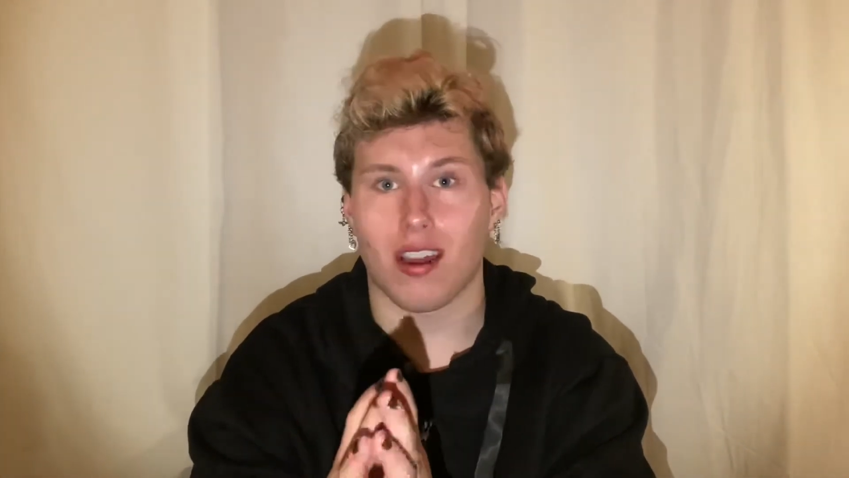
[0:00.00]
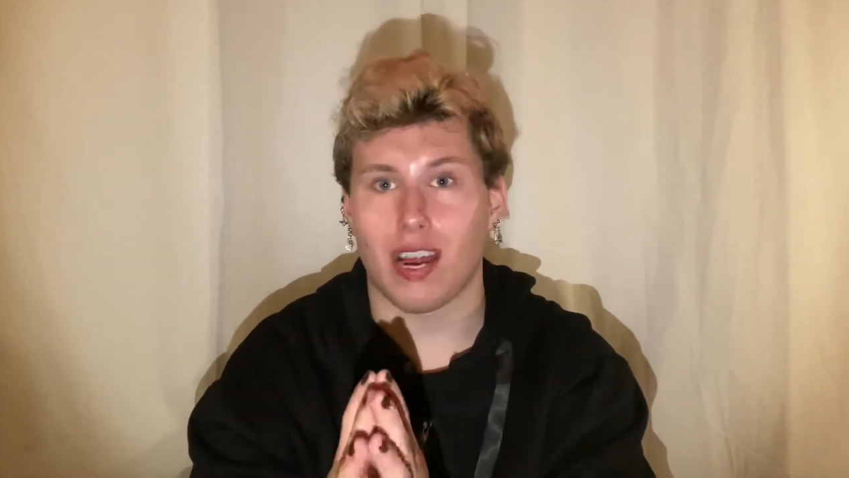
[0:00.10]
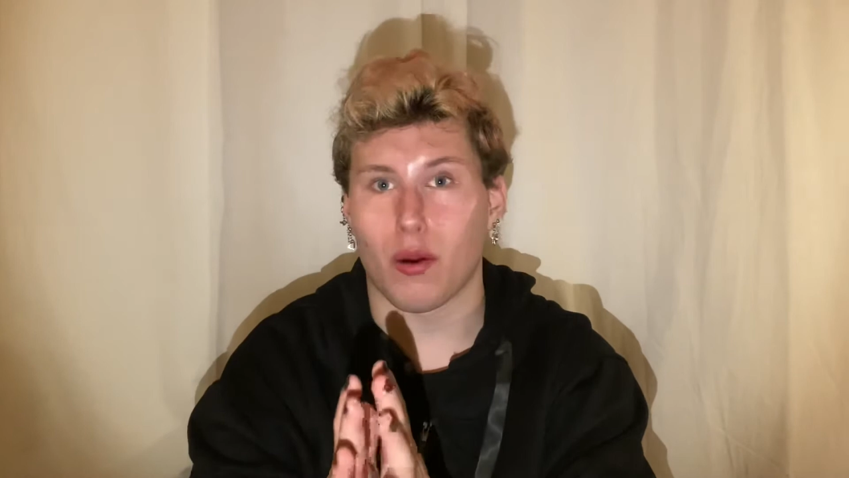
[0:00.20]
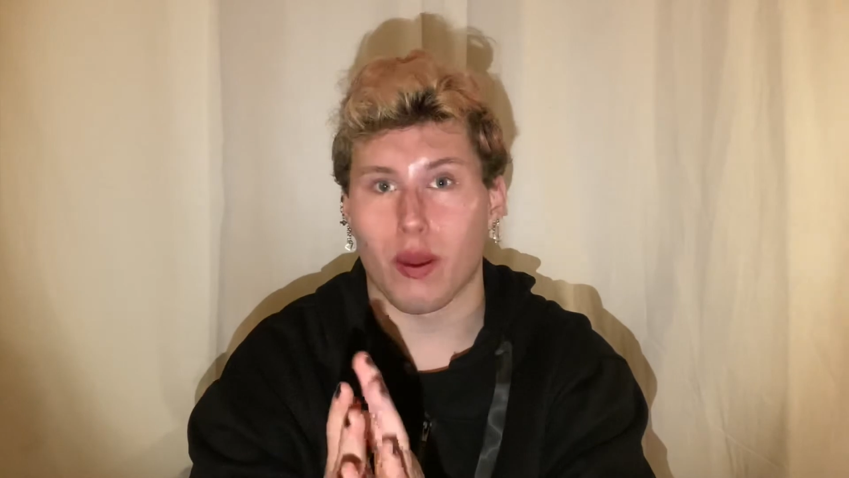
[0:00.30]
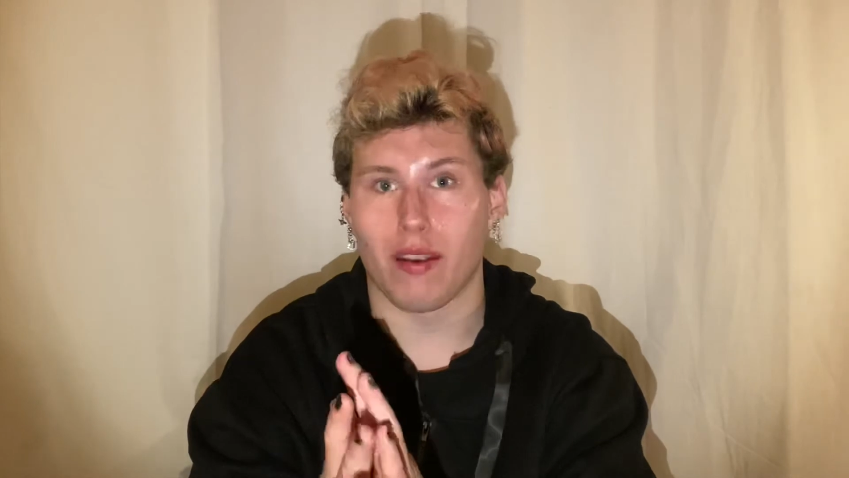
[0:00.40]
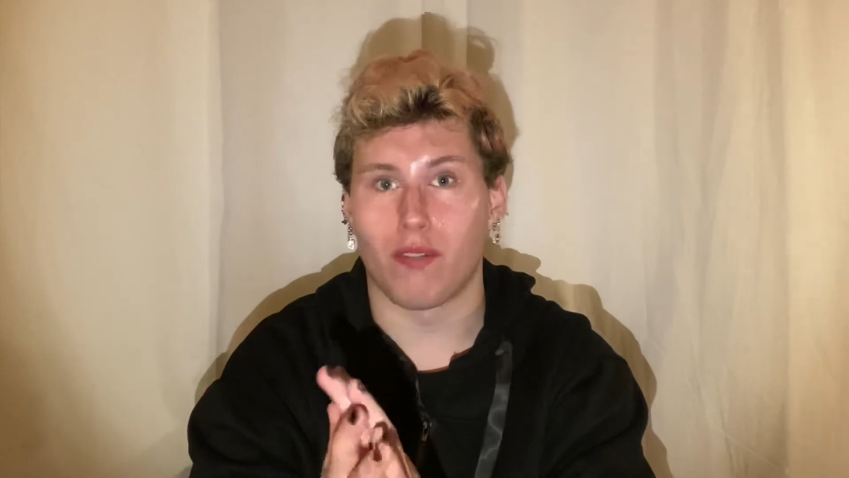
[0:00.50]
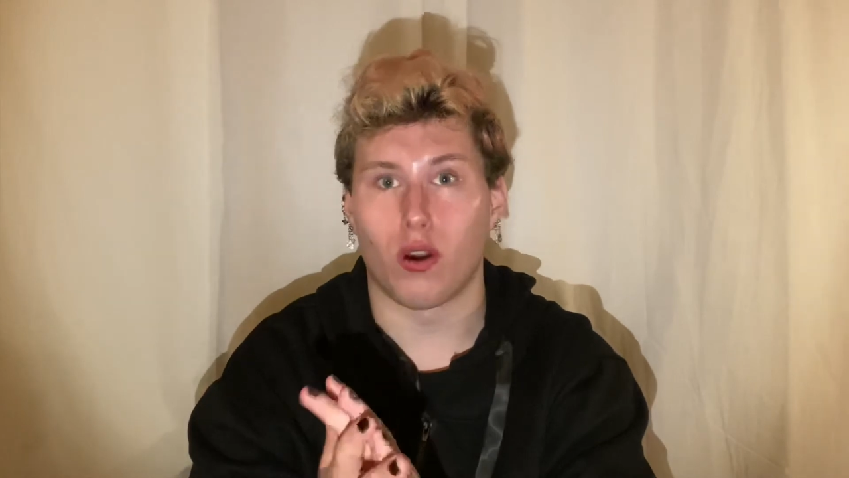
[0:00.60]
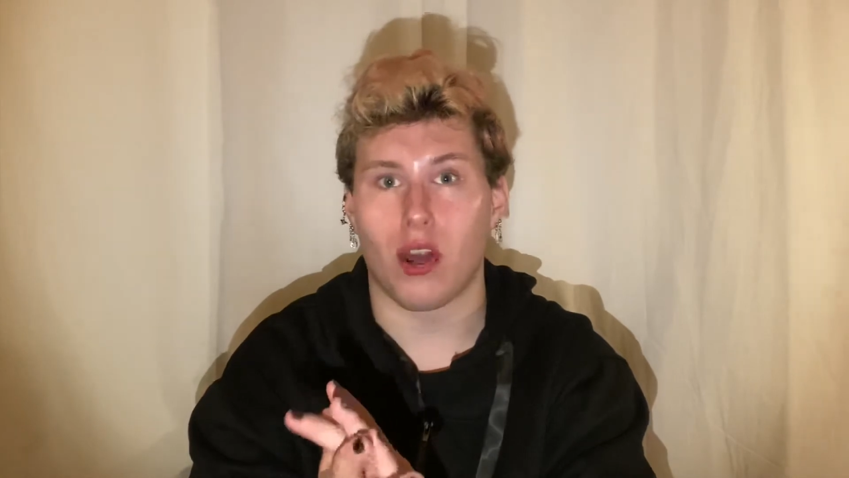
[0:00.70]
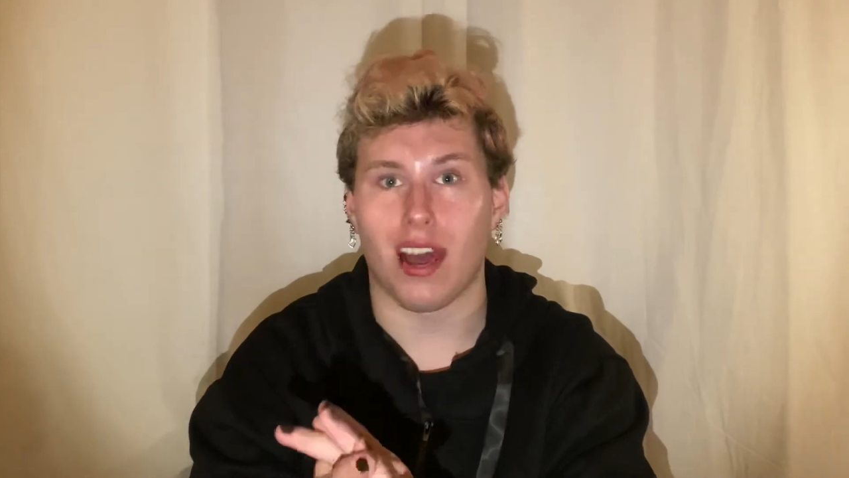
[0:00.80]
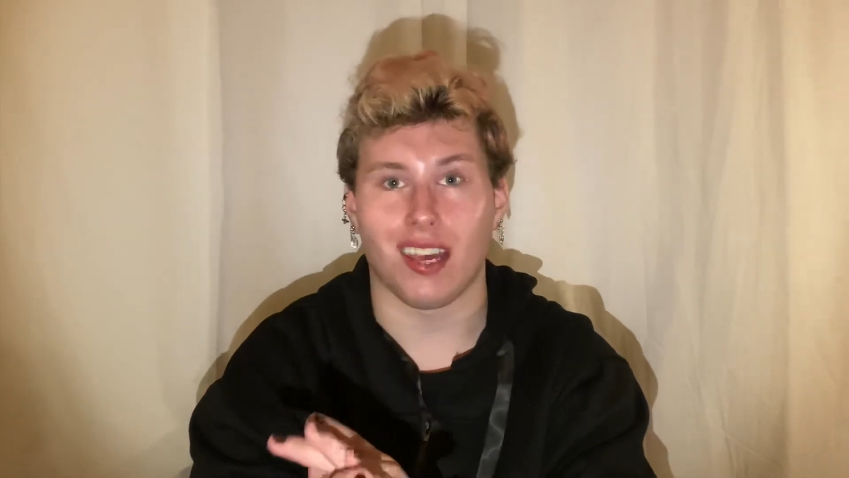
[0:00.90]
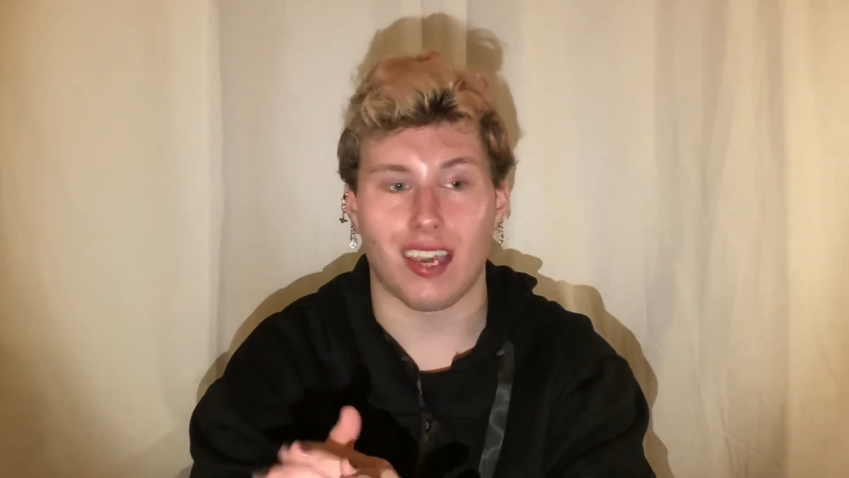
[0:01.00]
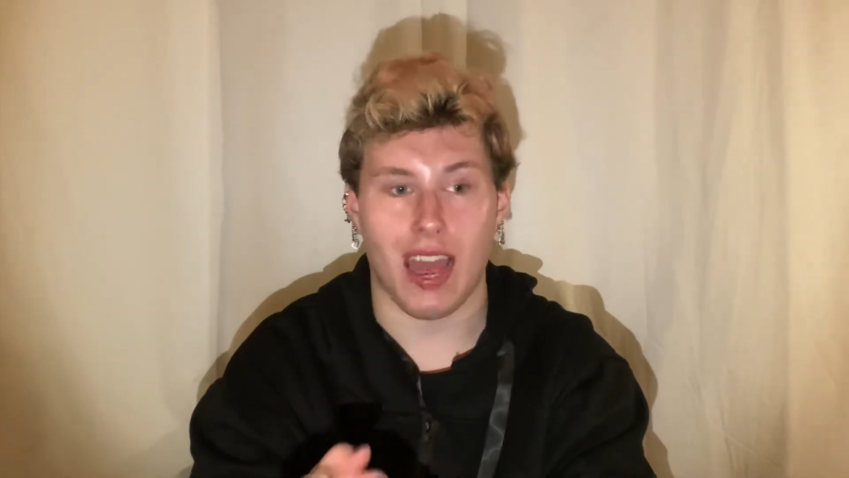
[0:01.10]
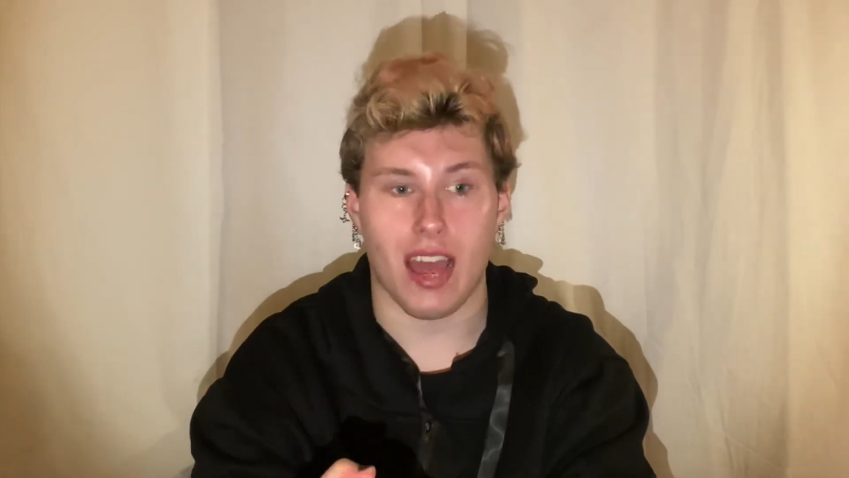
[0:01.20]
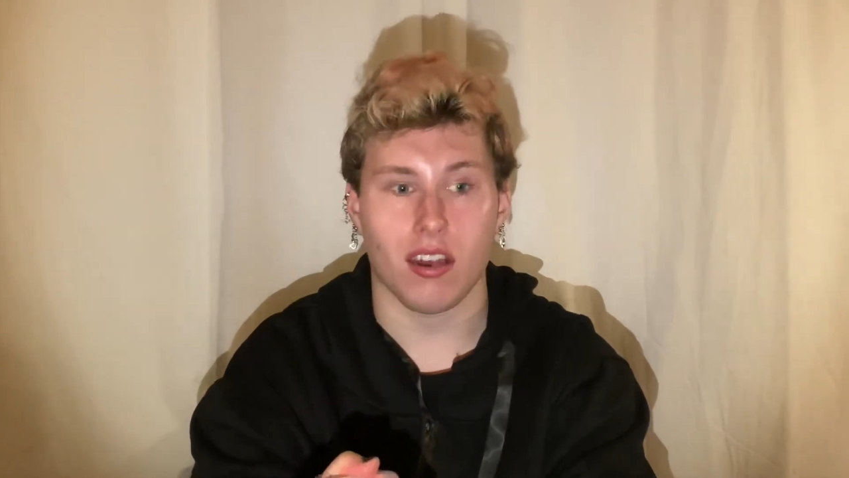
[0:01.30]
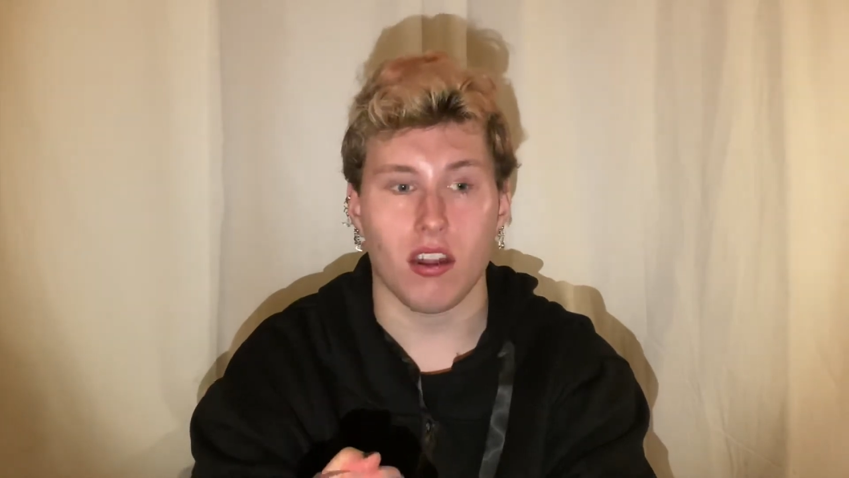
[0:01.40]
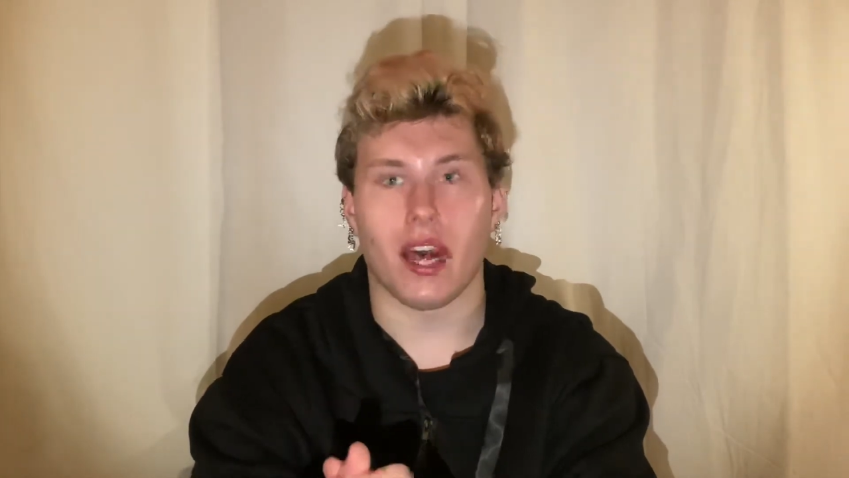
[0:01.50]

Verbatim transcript: however I can.